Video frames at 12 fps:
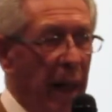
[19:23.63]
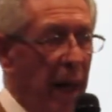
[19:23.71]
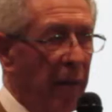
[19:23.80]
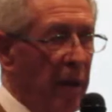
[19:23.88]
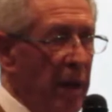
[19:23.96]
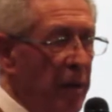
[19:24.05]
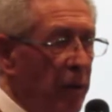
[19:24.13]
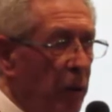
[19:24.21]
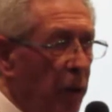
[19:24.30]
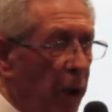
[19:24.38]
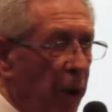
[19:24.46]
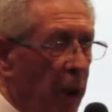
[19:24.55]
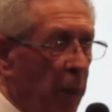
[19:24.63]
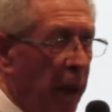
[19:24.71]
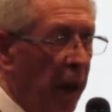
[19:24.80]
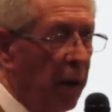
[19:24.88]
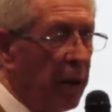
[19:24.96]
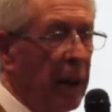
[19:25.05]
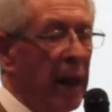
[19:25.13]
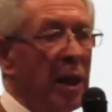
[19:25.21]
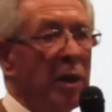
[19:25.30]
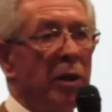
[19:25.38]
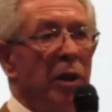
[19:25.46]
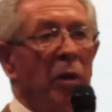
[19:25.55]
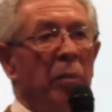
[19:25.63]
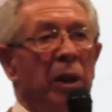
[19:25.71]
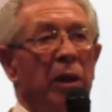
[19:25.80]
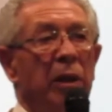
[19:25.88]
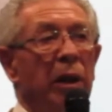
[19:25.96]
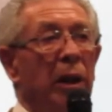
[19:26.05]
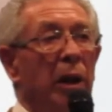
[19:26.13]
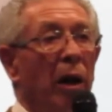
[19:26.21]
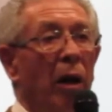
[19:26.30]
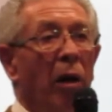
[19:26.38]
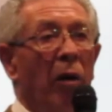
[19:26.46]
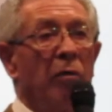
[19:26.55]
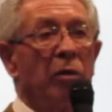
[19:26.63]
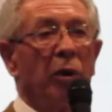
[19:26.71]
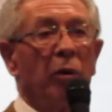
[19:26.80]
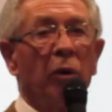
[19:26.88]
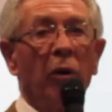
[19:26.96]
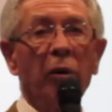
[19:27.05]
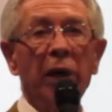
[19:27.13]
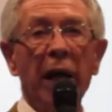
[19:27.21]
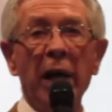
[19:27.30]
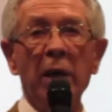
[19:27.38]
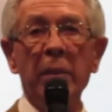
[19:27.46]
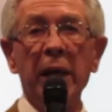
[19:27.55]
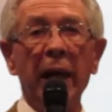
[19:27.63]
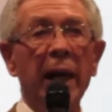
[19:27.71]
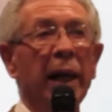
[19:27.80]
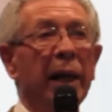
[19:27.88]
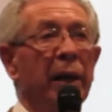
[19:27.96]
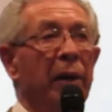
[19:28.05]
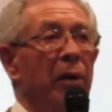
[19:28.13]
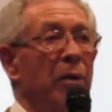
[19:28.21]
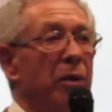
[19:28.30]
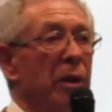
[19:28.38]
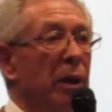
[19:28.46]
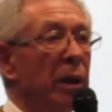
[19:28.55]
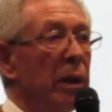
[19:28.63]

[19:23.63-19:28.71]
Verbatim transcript: Have any of you heard about the internment of so-called enemy aliens?